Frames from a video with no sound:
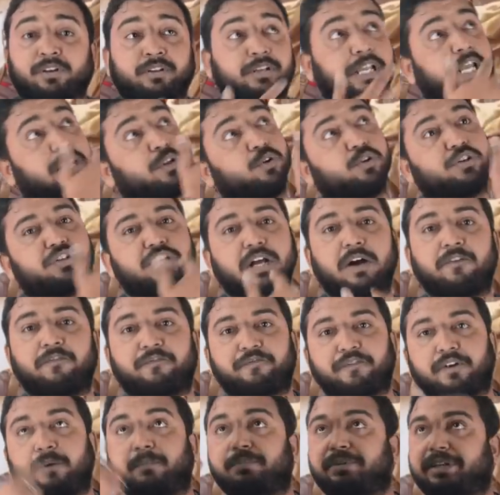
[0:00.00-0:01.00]
Can you
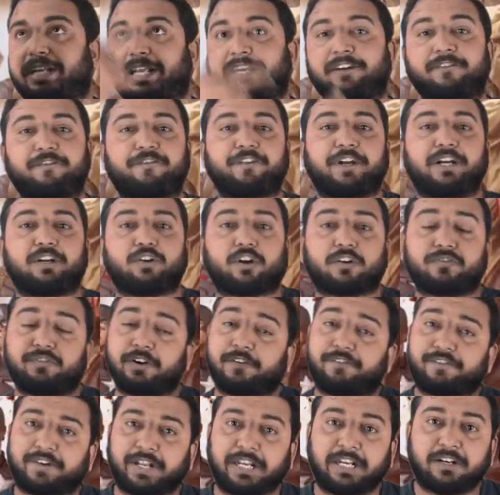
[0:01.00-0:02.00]
jump from 10 feet or
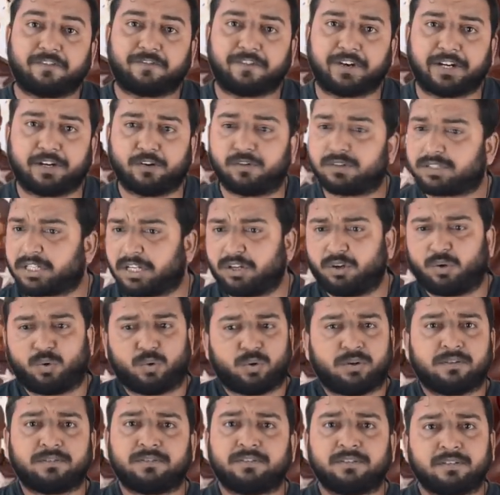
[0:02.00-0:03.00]
15 feet? You'll say
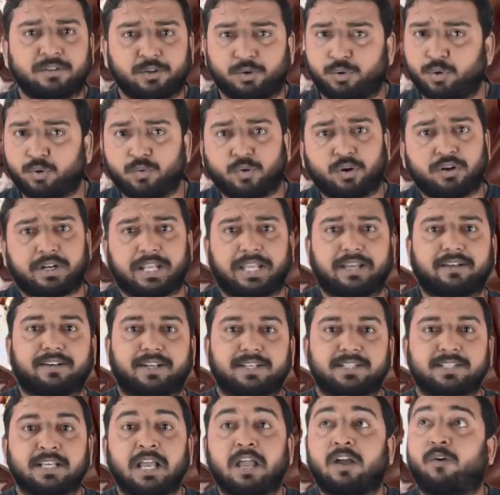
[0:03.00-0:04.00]
no. You don't want to take
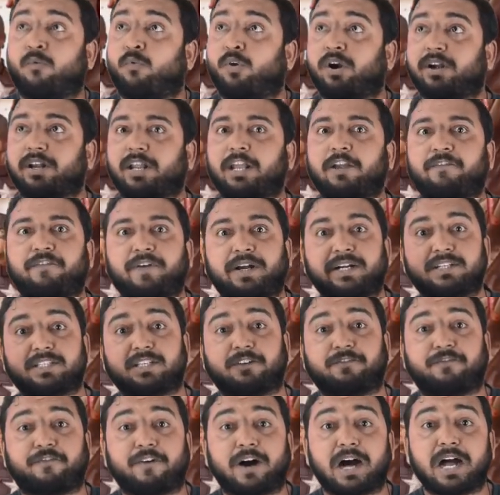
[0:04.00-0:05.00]
risk. What if it's
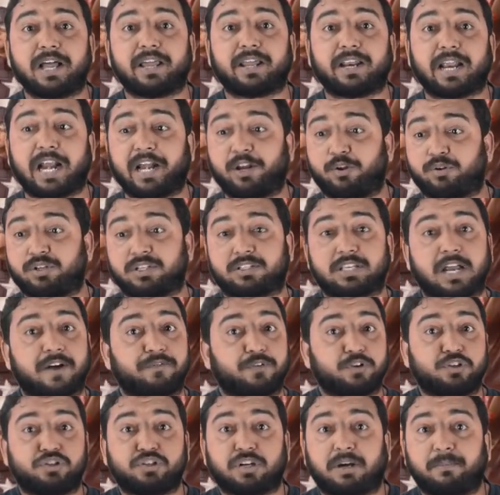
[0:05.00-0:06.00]
a fire and you just have
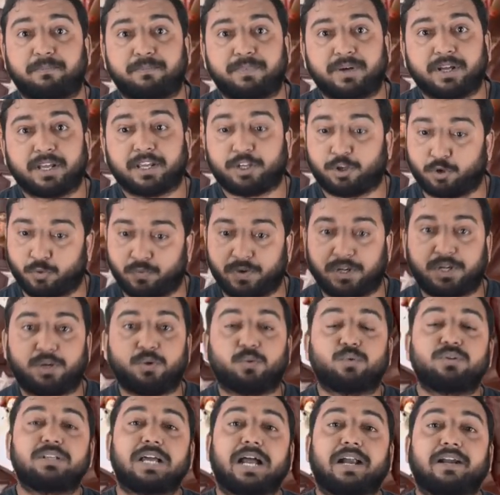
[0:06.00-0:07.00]
to jump? You will
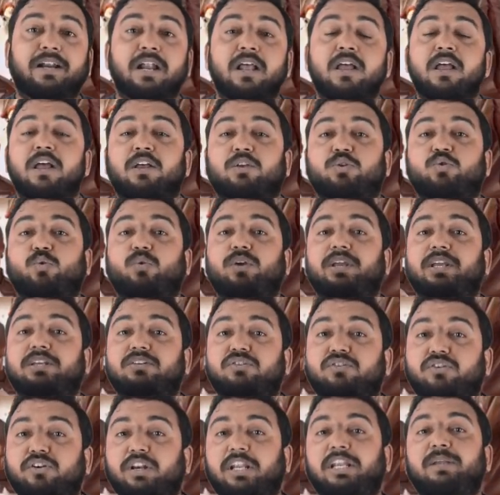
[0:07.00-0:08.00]
do that. So
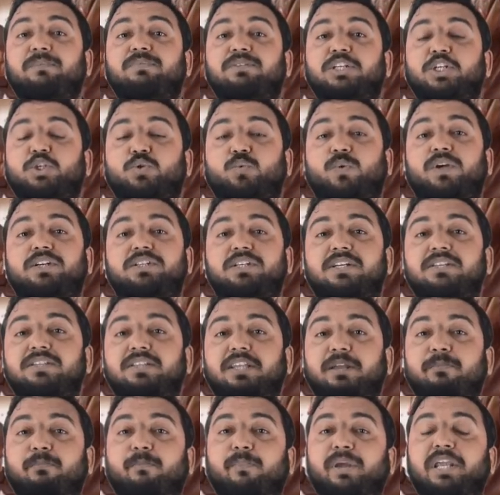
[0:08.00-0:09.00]
extreme situations,
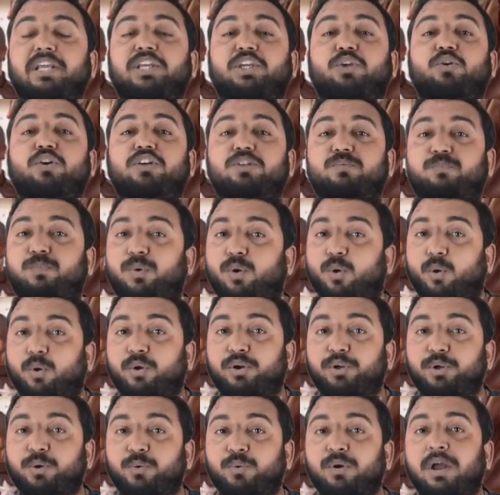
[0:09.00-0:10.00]
they make you
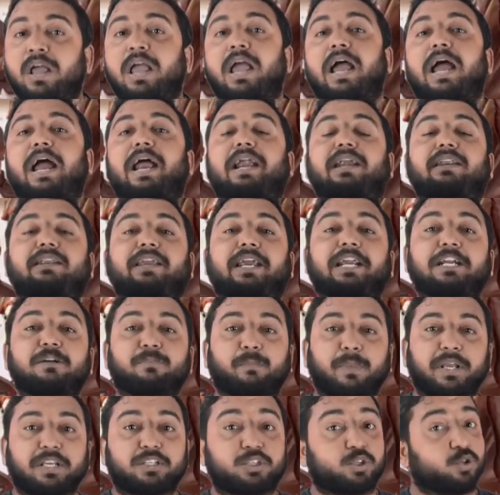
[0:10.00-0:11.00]
explore you, and it
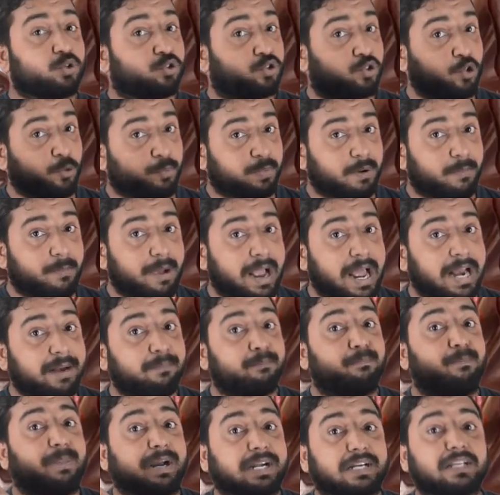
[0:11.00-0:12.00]
makes you
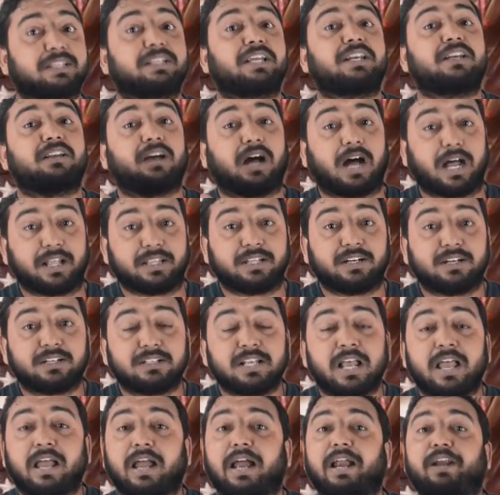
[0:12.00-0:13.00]
Superman, better than
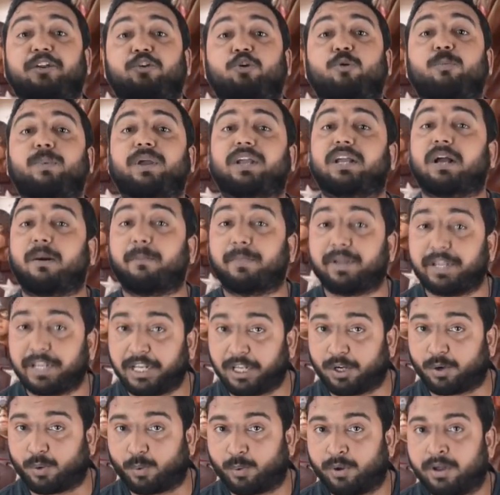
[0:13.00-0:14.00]
others, and you become
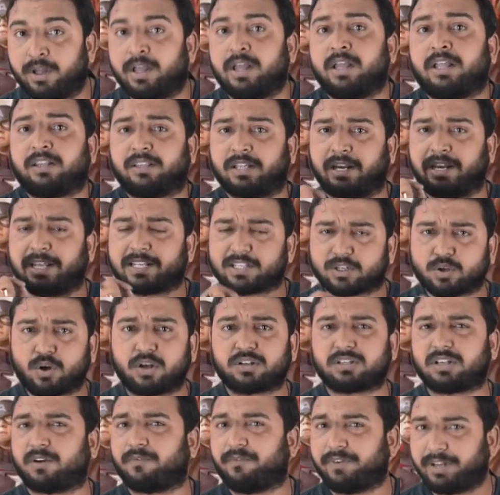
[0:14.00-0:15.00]
hero. The next
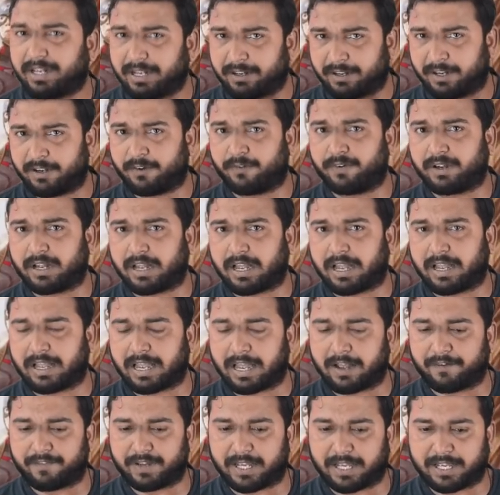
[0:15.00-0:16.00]
concept we
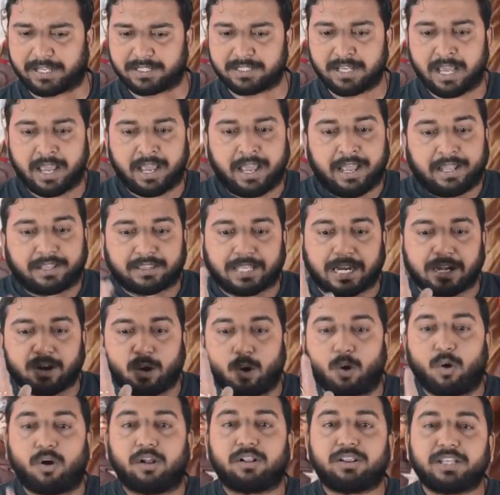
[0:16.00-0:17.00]
have is that
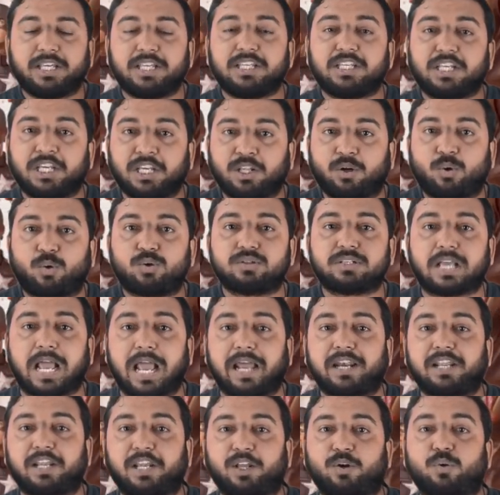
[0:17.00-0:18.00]
all these heroes
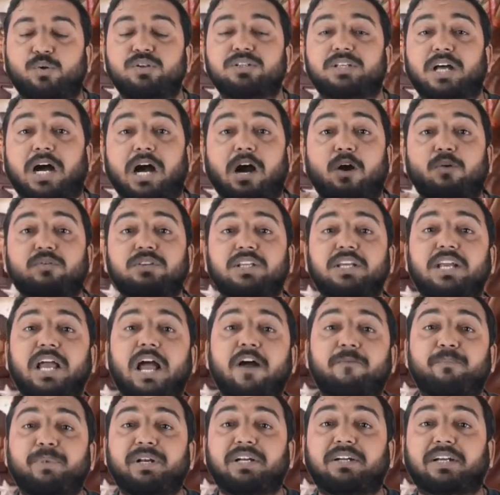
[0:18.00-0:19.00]
and heroines, how they
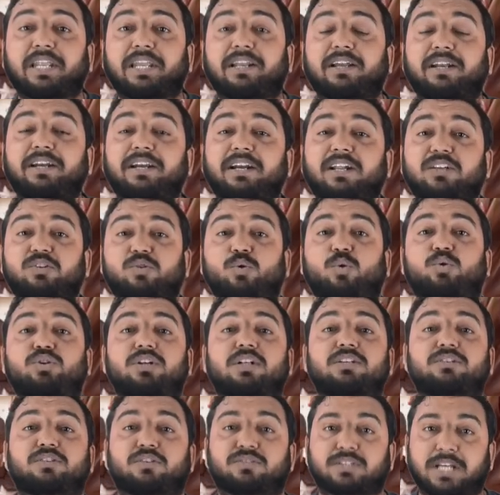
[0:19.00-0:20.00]
have been taken in a
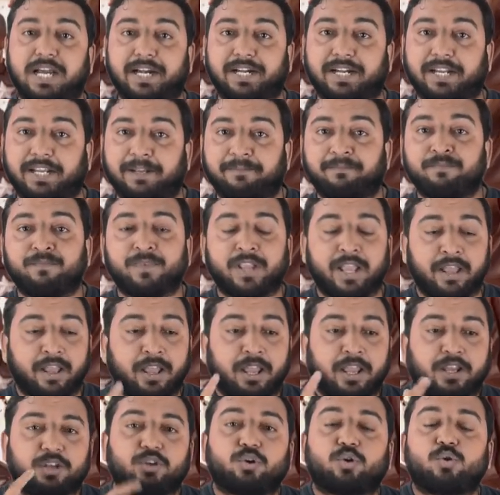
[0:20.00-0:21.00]
social society.
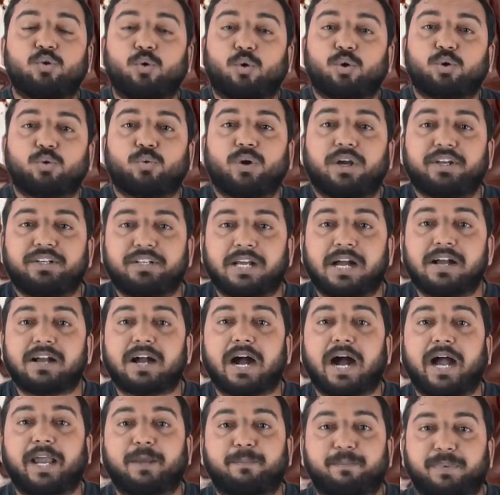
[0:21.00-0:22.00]
You go to a
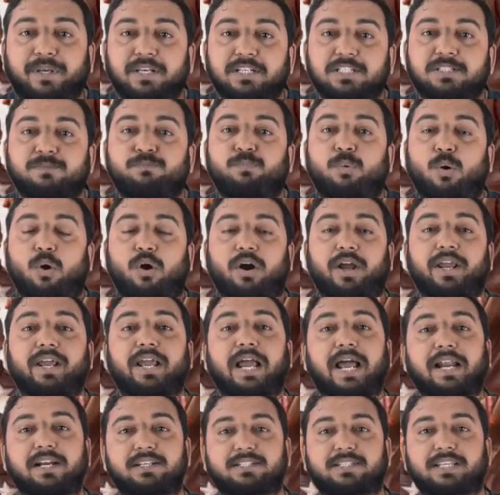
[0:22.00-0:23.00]
young IPS boy
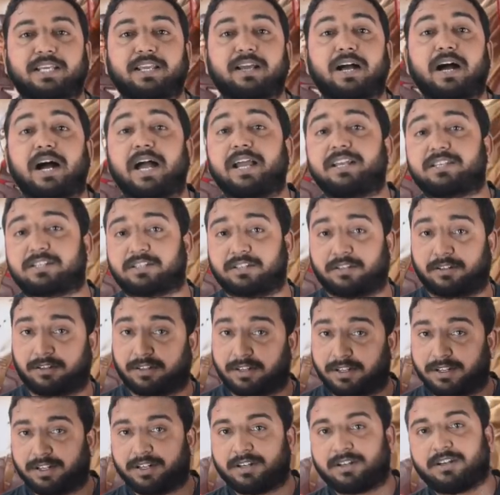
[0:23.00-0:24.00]
and say, hi
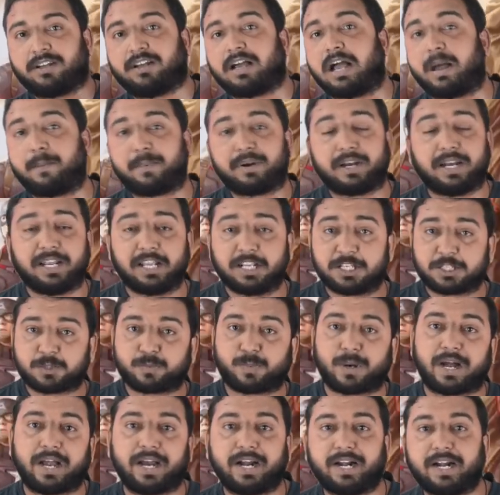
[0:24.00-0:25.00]
sir, I'm really
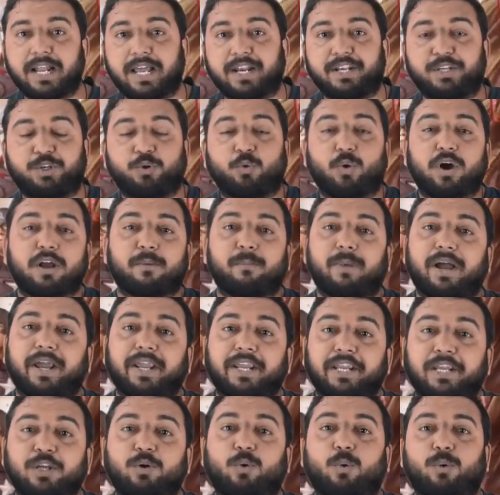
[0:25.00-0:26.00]
inspired and you are my
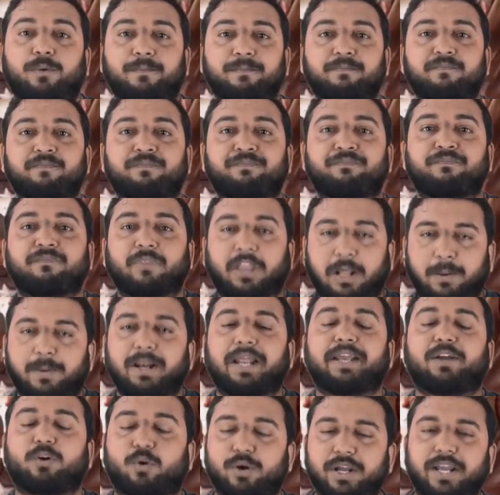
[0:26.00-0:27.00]
hero. They'll be
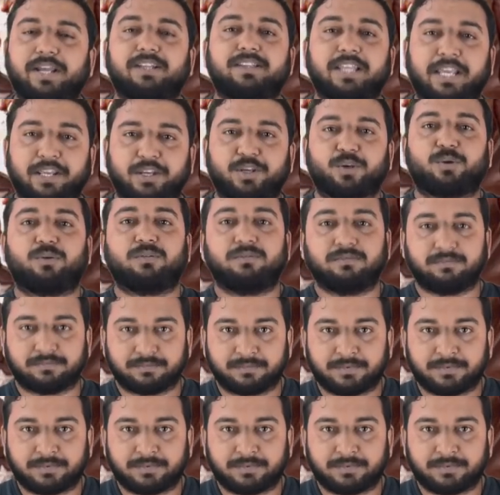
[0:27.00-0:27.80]
like, okay, thank you.